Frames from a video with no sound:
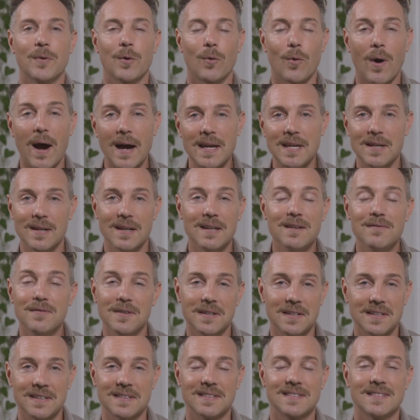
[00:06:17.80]
Or are you
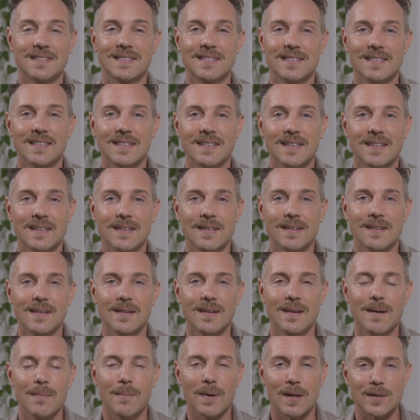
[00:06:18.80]
living?
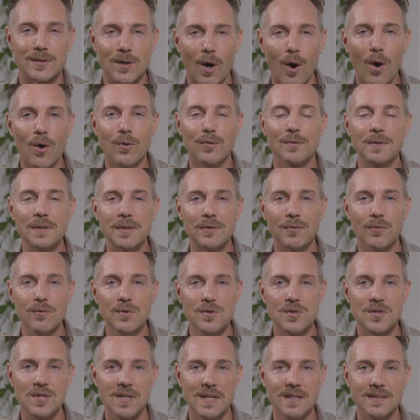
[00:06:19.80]
That it's only
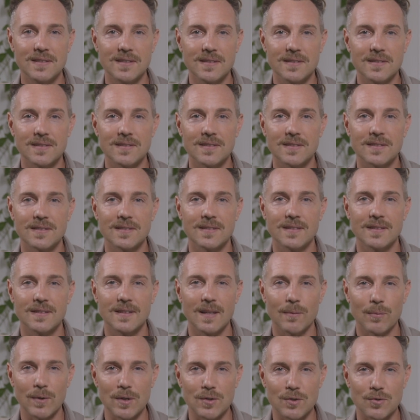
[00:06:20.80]
through Jesus
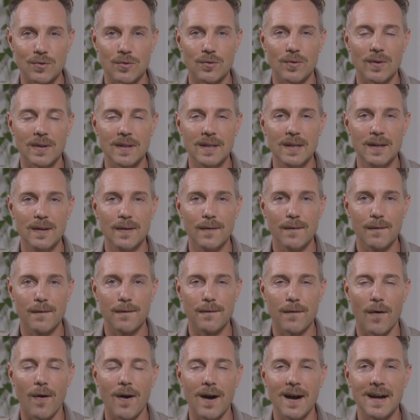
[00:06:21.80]
that we truly
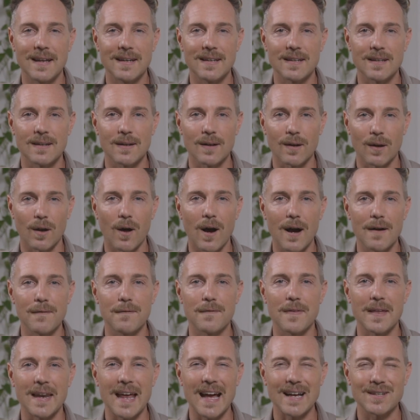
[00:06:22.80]
find life,
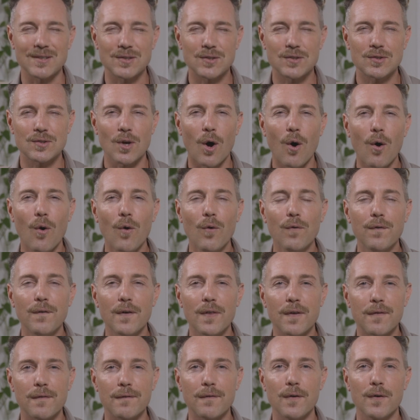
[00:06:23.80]
that our soul for
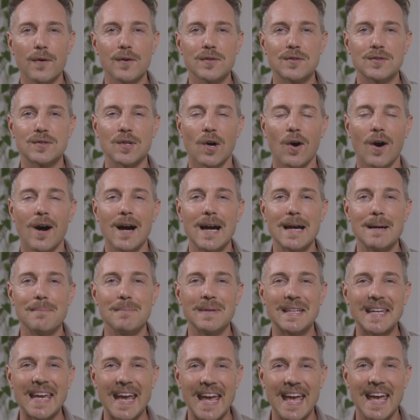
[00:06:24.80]
the first time
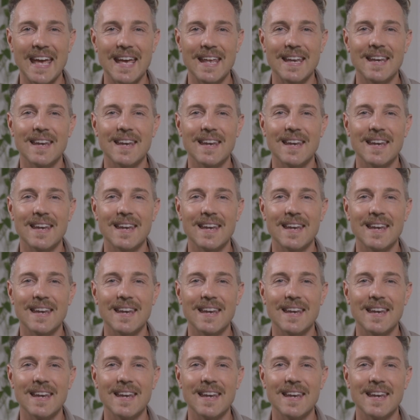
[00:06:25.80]
can